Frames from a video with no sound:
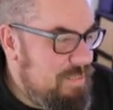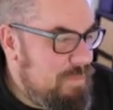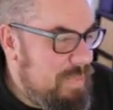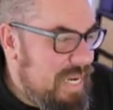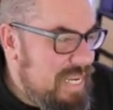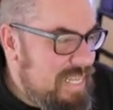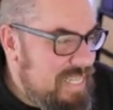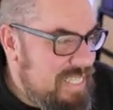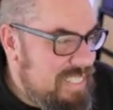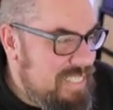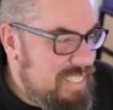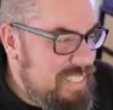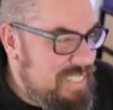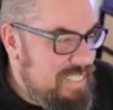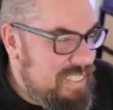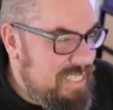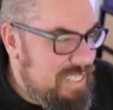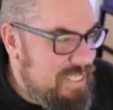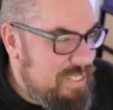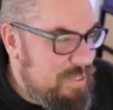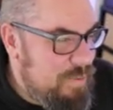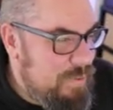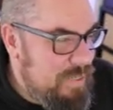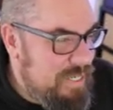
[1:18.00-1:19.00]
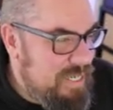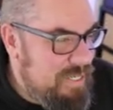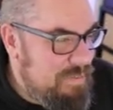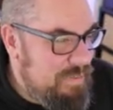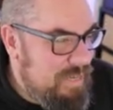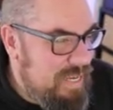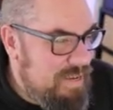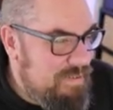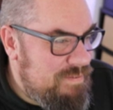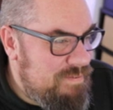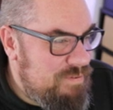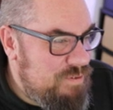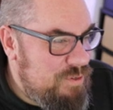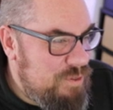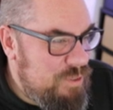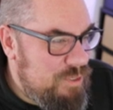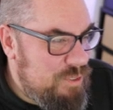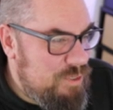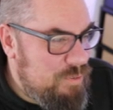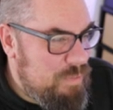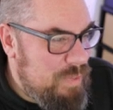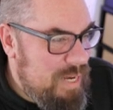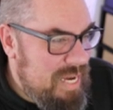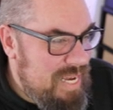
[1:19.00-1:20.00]
Behind the scenes at an aquarium. Give
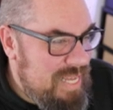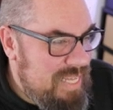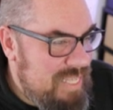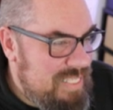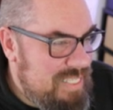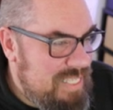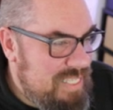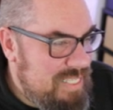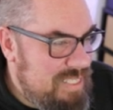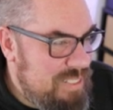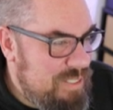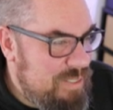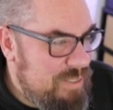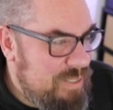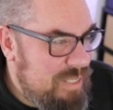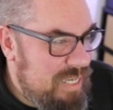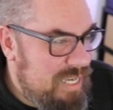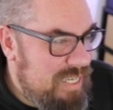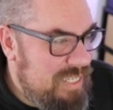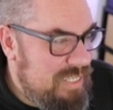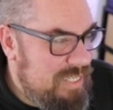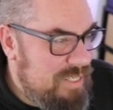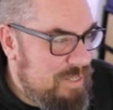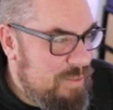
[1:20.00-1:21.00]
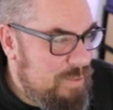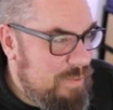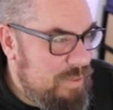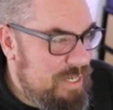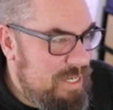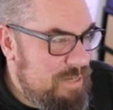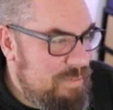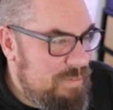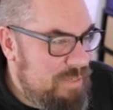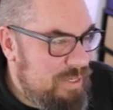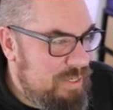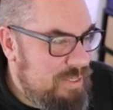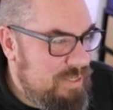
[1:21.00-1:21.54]
viewers behind the scenes look at an aquarium,